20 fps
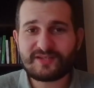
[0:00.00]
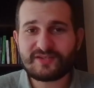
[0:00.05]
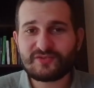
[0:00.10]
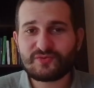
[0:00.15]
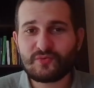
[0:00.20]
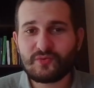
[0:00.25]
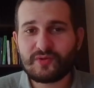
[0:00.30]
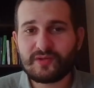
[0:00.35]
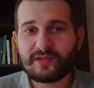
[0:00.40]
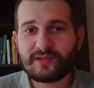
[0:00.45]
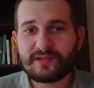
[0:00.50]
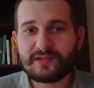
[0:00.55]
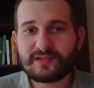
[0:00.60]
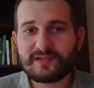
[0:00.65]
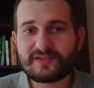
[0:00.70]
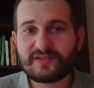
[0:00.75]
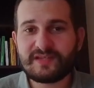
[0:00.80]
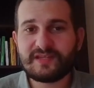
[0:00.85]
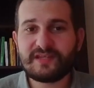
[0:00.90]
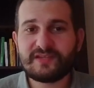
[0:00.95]
doing is
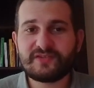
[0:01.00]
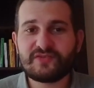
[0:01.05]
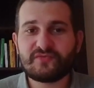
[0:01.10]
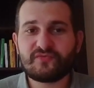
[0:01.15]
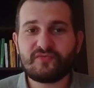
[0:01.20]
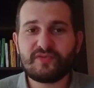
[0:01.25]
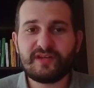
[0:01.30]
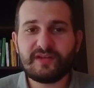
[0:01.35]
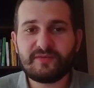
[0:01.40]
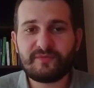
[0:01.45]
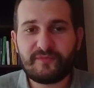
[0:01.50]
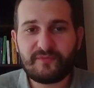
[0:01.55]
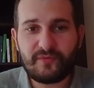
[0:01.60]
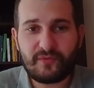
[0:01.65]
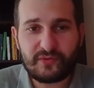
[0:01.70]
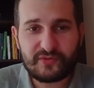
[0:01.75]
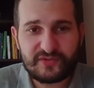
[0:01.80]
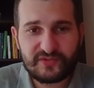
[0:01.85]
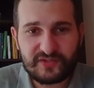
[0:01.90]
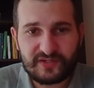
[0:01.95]
he's
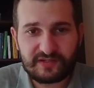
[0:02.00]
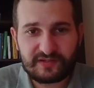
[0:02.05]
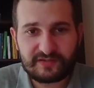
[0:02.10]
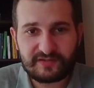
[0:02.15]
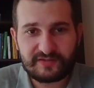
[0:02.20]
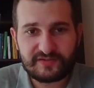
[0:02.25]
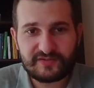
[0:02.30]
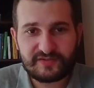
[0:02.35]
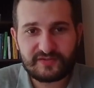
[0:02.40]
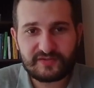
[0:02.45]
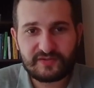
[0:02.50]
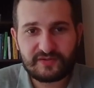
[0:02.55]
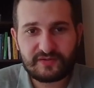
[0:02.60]
reinforcing this